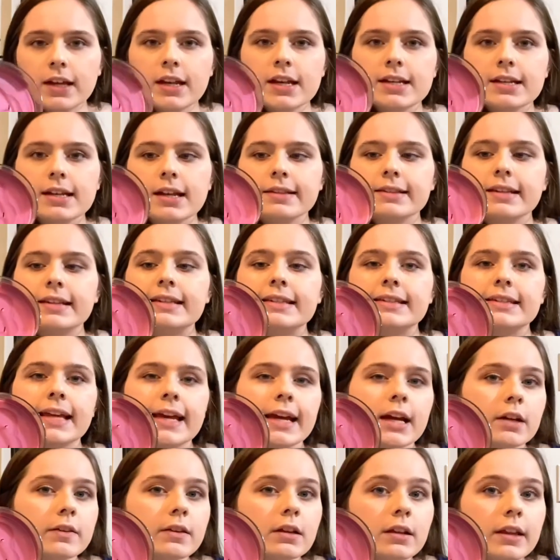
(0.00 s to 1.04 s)
It doesn't say
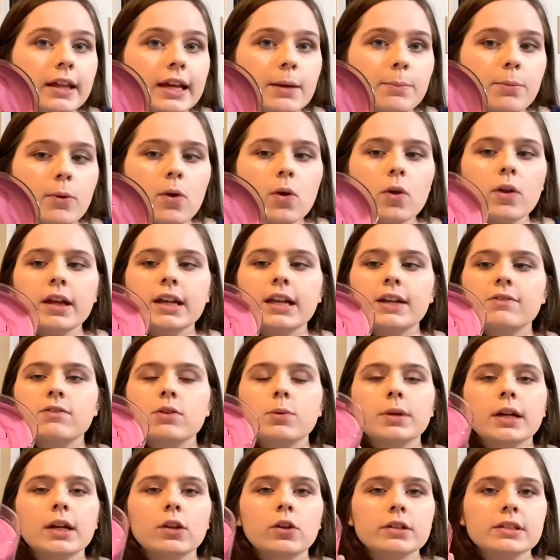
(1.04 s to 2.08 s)
on the label, and even
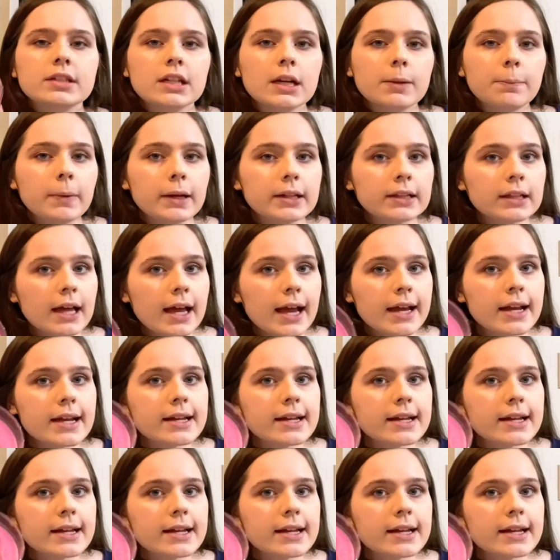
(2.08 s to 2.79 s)
when I looked it up online,